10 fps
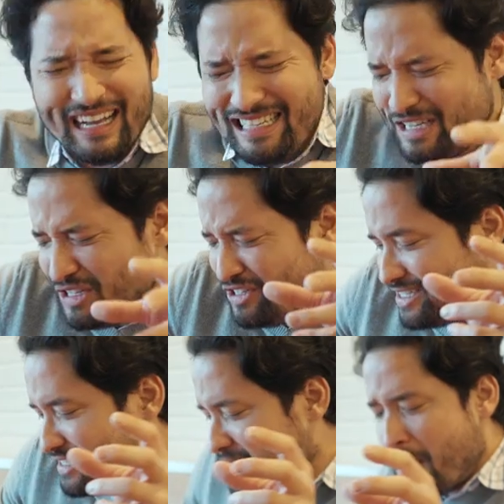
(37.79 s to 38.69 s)
onions
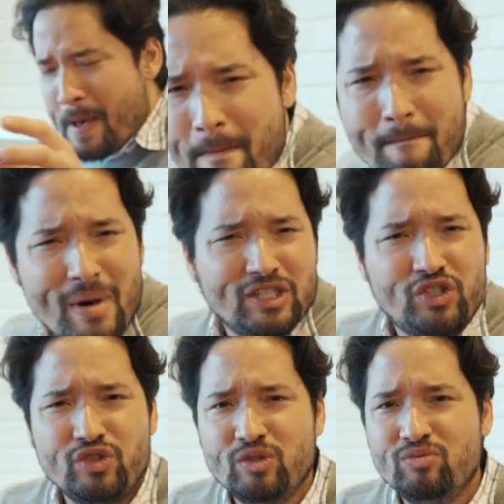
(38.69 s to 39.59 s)
and
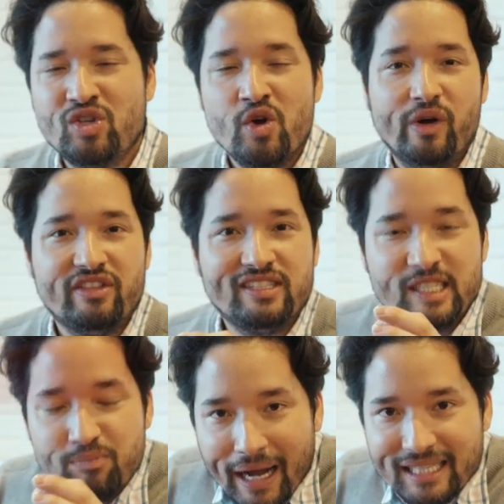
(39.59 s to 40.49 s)
mushrooms with
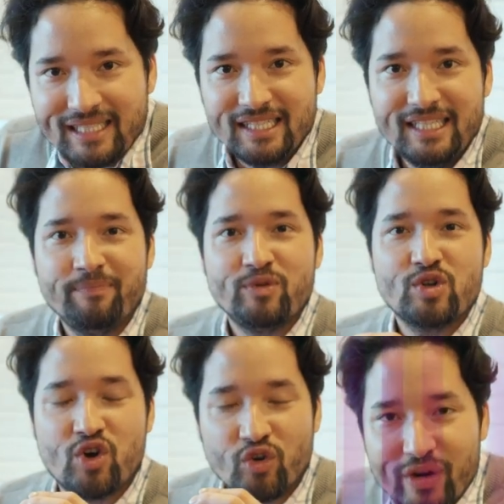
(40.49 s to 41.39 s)
spicy
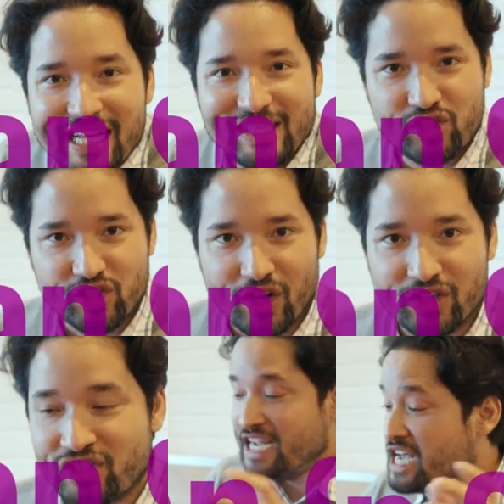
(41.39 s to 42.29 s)
Korean
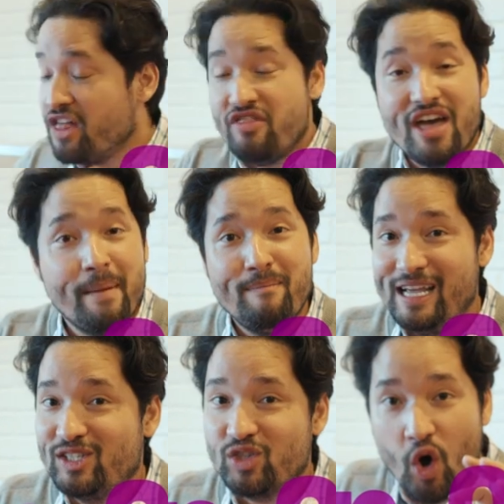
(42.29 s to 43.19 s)
sauce. That
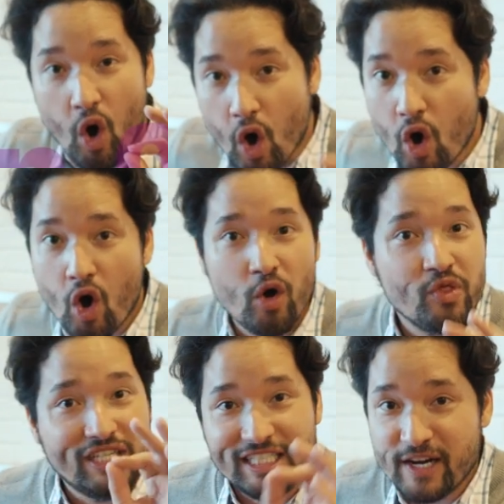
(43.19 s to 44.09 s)
makes all
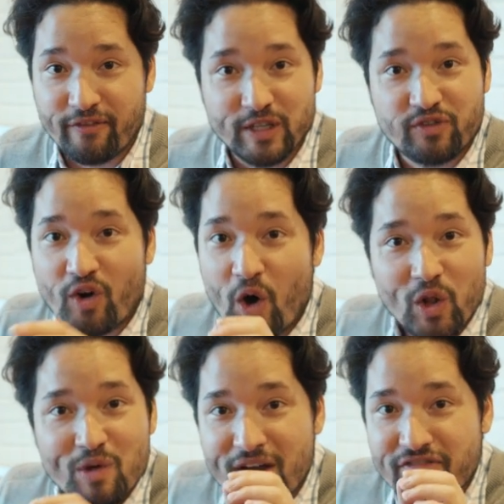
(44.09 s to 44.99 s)
the difference. For
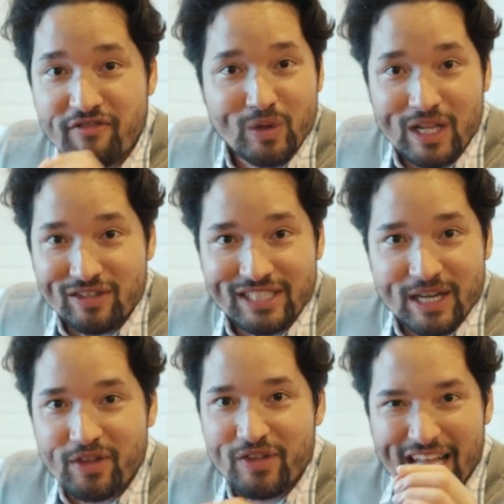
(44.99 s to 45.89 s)
all of my food lovers
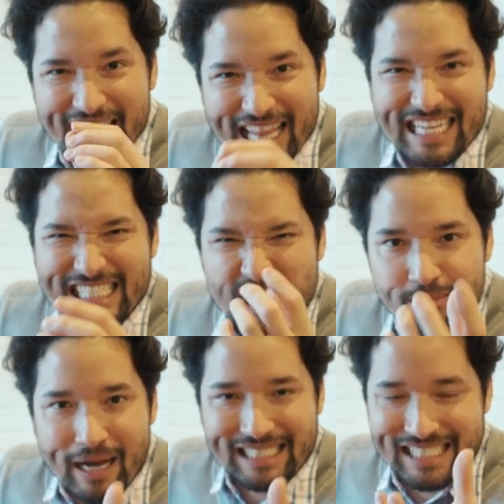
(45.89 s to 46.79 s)
out there that like
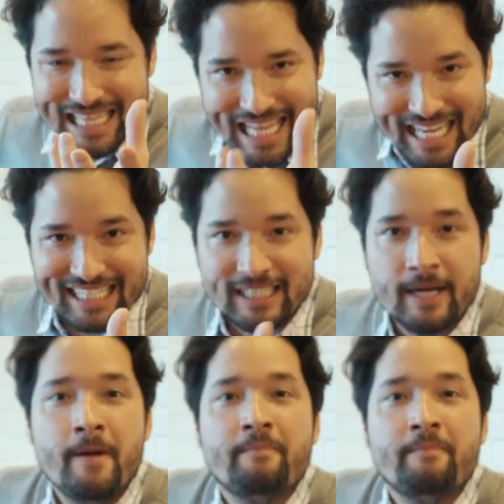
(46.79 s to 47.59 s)
spicy things,